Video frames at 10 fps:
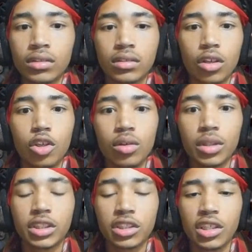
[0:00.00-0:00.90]
So you
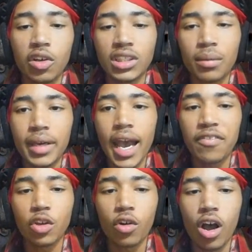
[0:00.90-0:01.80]
were just using me
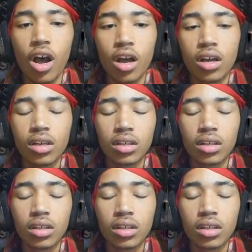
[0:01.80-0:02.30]
after all.